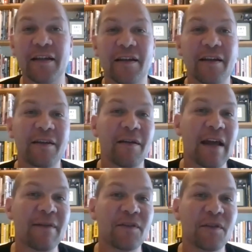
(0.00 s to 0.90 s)
You know, you don't
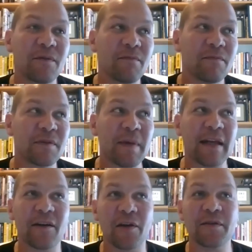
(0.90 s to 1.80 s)
have to
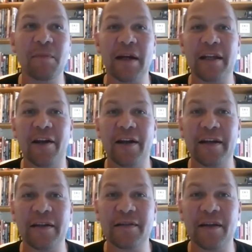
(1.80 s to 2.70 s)
spend lots of money
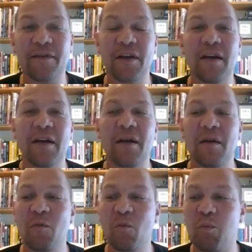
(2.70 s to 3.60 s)
learning this stuff,
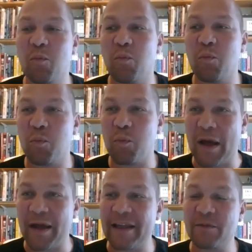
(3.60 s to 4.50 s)

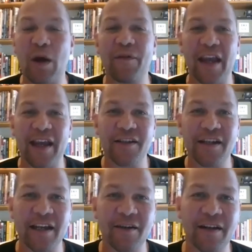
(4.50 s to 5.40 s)
but it's worth getting
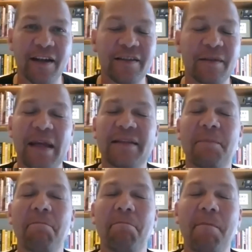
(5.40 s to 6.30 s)
educated on it because it makes a
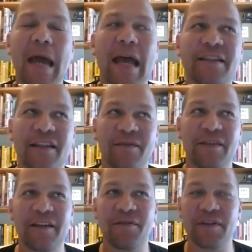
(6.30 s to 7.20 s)
massive
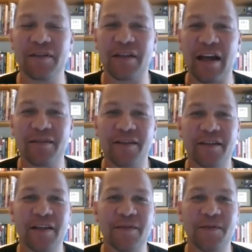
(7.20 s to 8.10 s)
difference to how
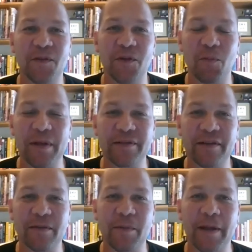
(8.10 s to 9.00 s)
successful your
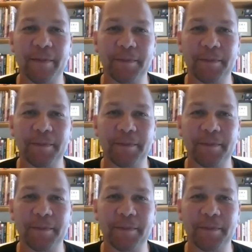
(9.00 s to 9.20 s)
business will be.